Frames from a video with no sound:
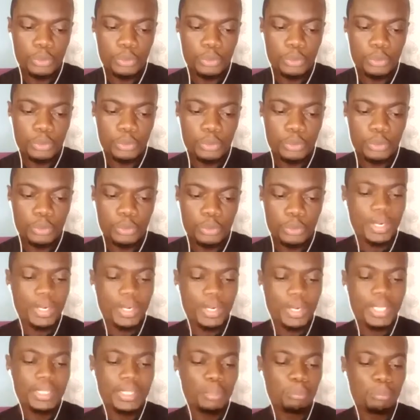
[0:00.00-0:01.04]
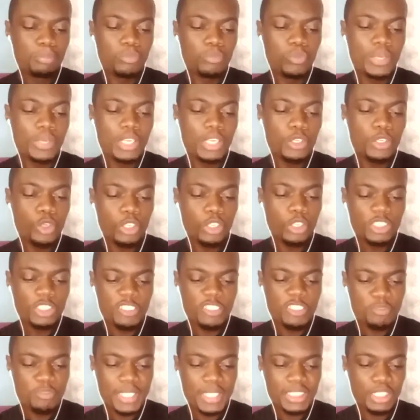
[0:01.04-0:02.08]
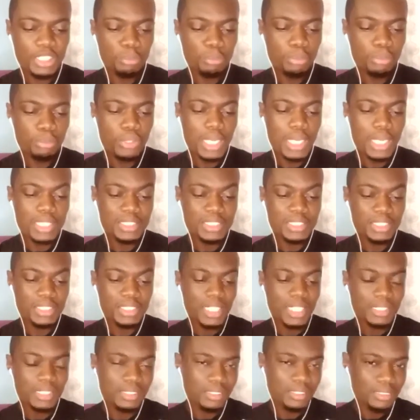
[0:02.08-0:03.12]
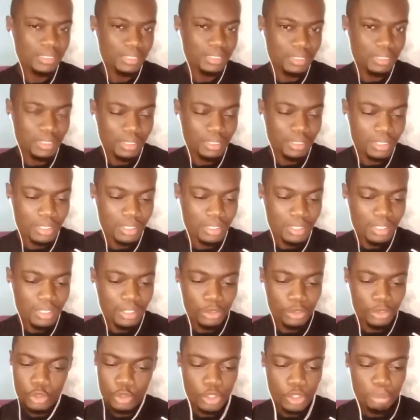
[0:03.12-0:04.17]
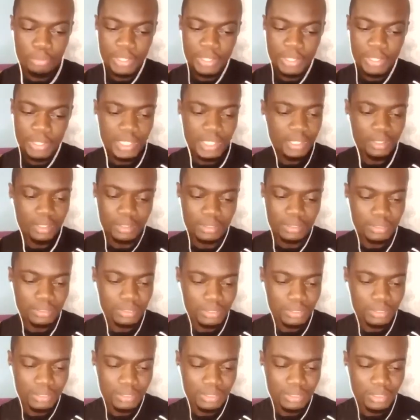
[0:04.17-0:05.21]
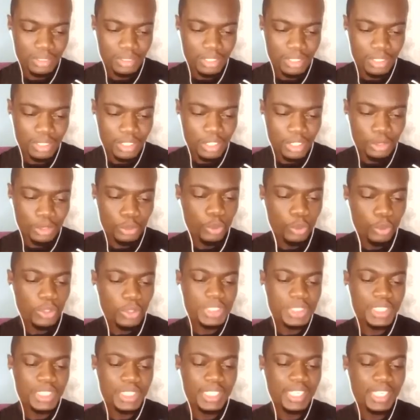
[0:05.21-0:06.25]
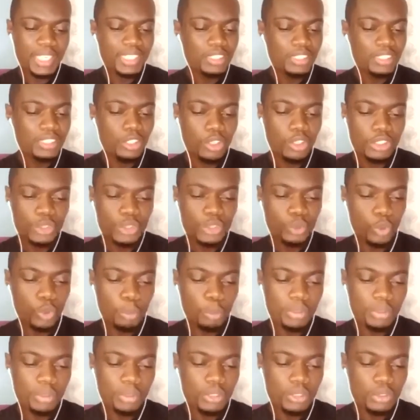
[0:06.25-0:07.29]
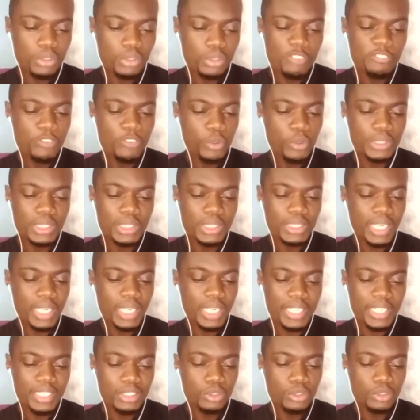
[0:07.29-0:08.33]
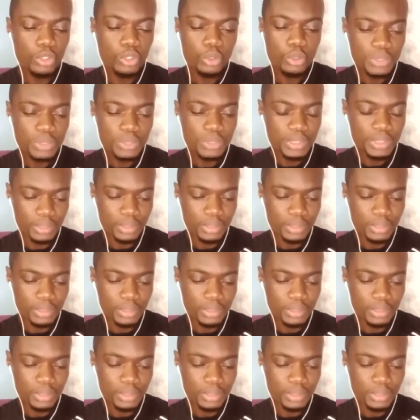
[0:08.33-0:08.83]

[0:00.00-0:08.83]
When the doors of my temple are shut, do not break in. Do not shake its locks to open or force its hinges to loosen.